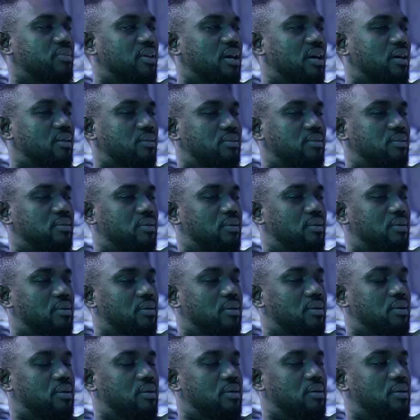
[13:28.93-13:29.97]
that
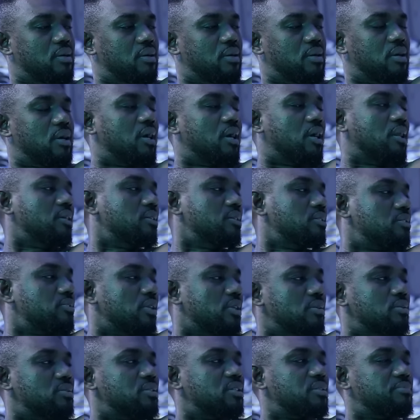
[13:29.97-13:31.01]
Ellie's
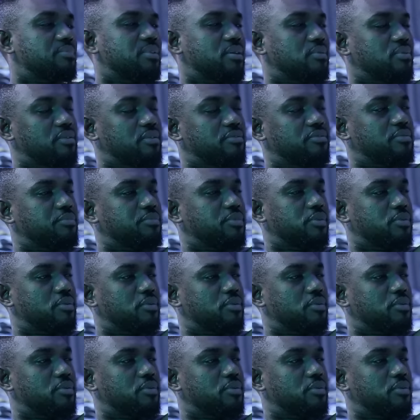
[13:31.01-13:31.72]
trying to take me away from